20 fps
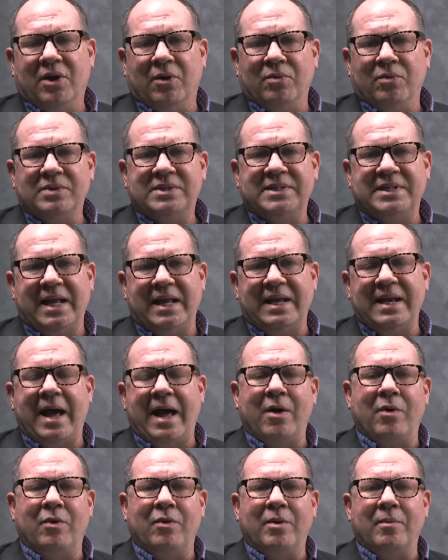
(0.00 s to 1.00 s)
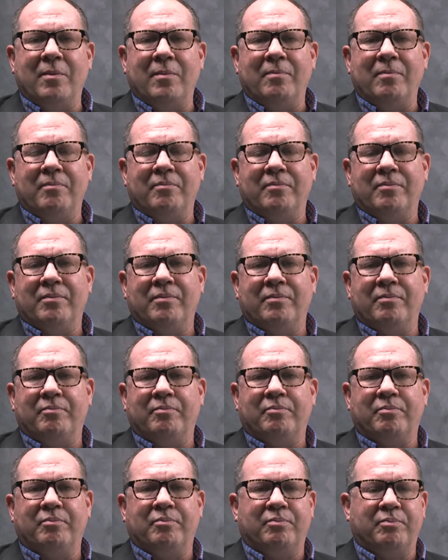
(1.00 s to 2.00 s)
send out
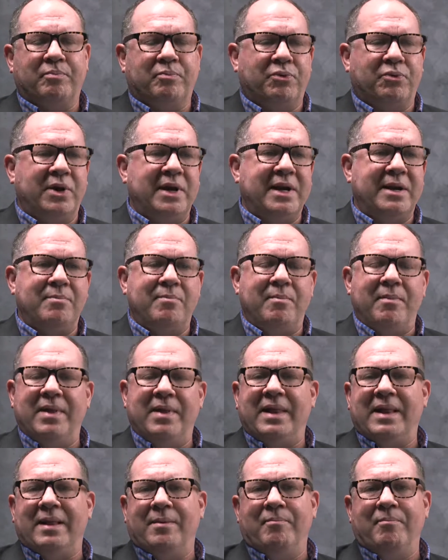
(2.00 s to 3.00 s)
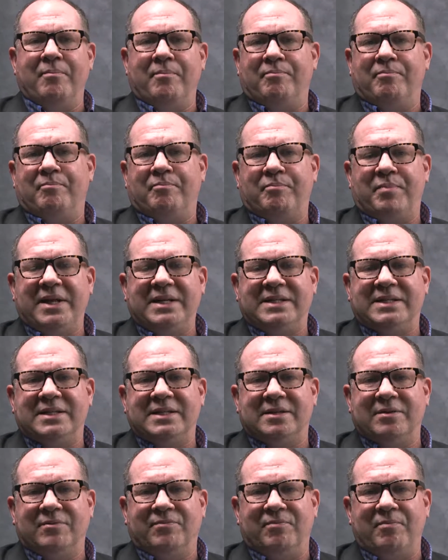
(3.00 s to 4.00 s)
printed
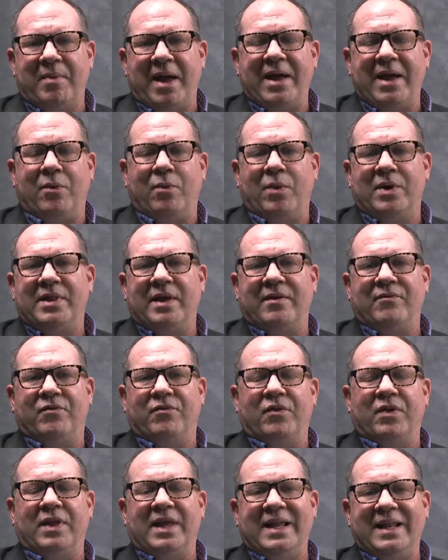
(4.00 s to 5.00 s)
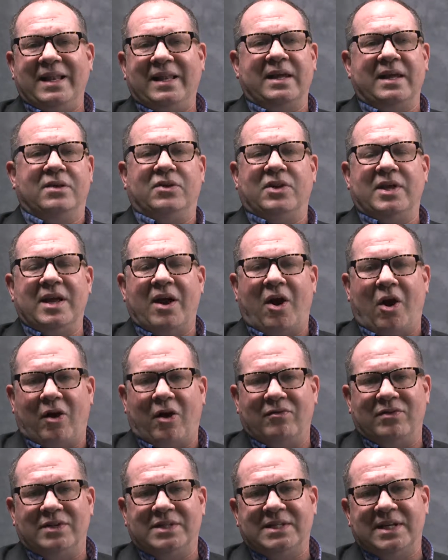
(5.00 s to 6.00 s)
pieces of mail where they've illegally
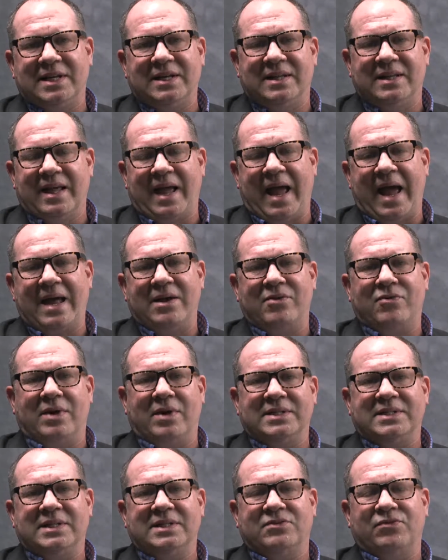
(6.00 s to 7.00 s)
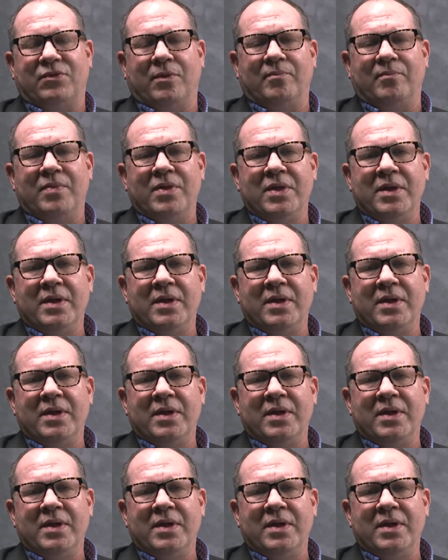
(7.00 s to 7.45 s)
harvested the addresses from